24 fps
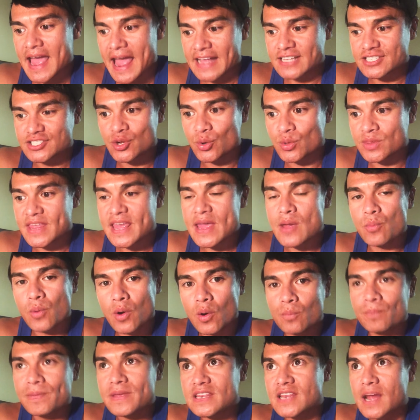And so they
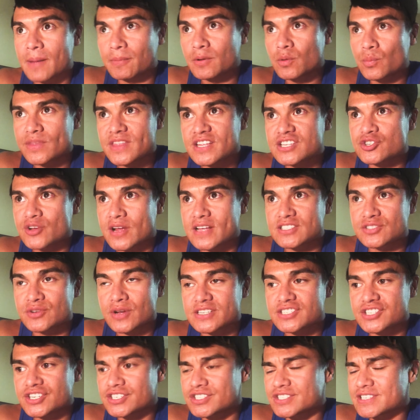will be numbered with the
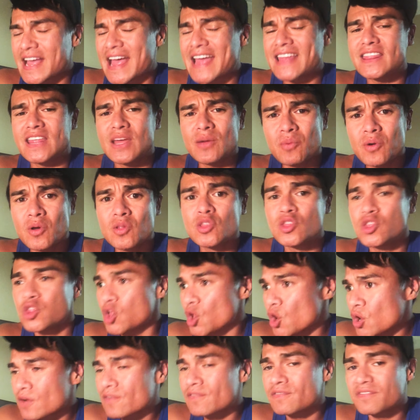transgressors and they will
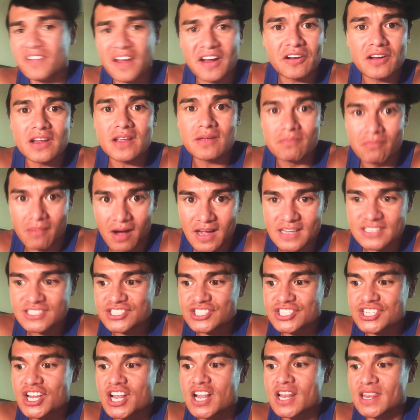look very
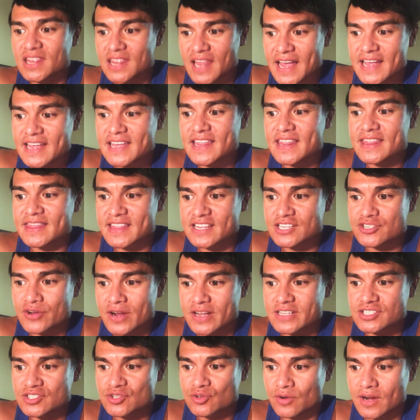much like the
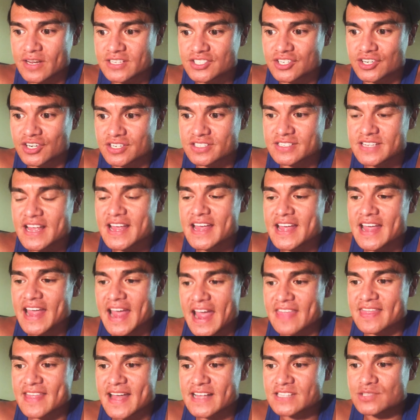transgressors.
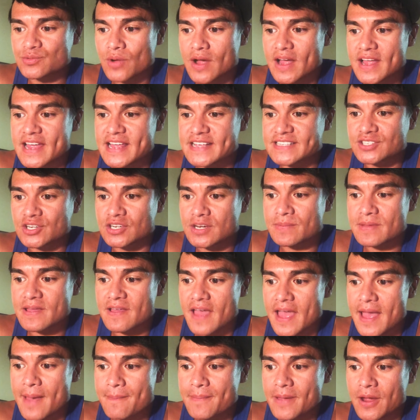And that's why it's going to
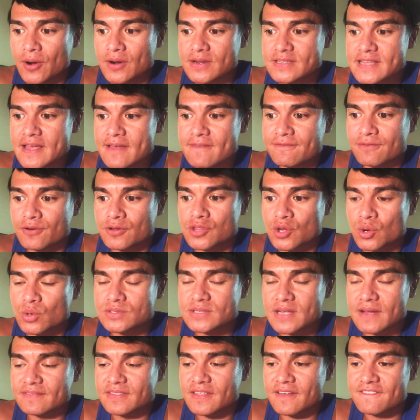be imperative for
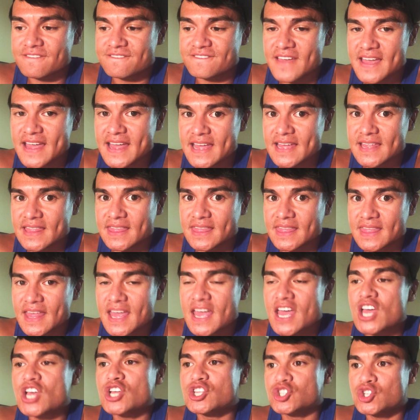those of the faith
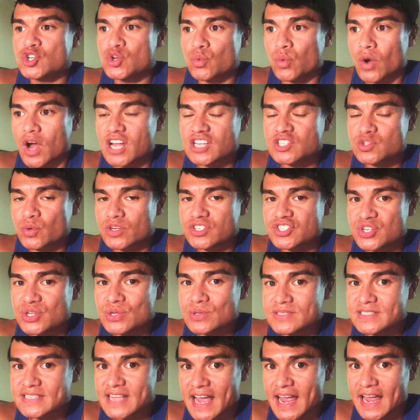to watch what
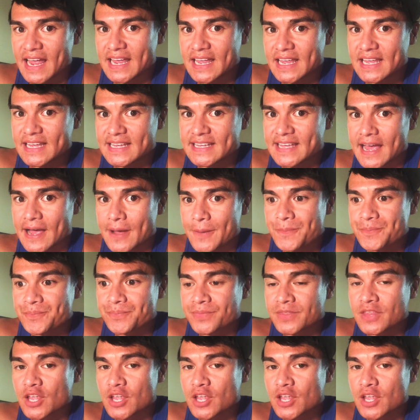you say, yeah?